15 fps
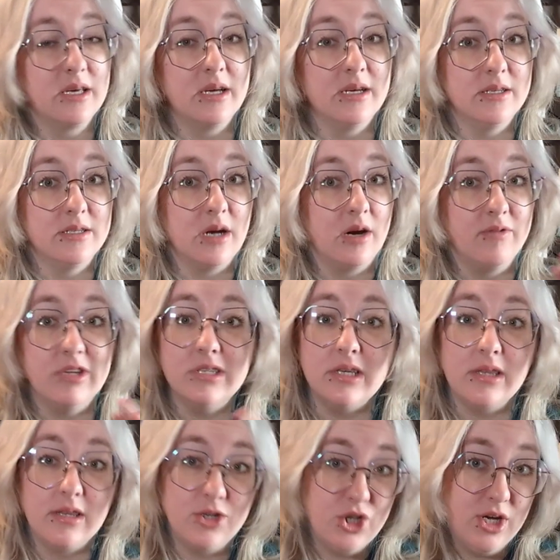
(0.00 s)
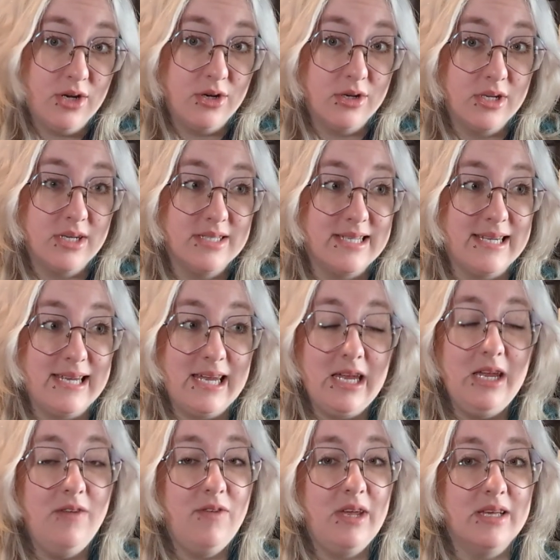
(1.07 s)
Because obviously the janitor does, and
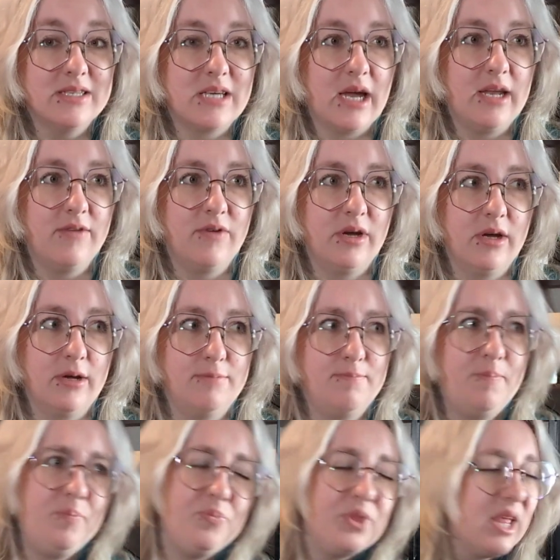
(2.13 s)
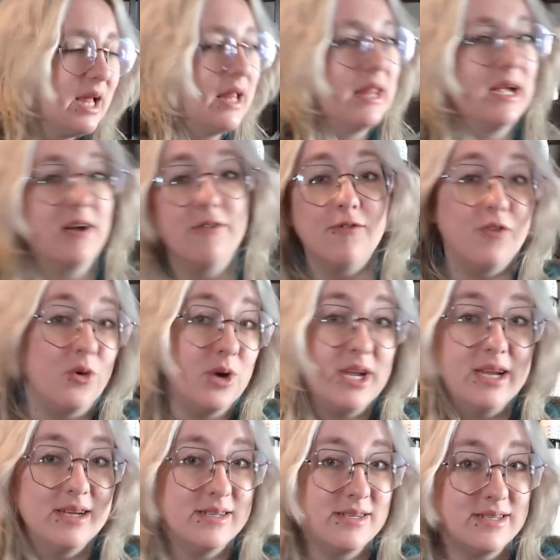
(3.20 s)
Evie is kind of a
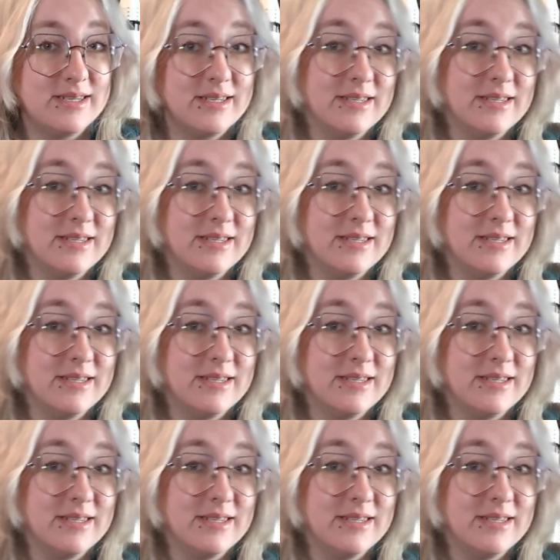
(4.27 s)
clairvoyant,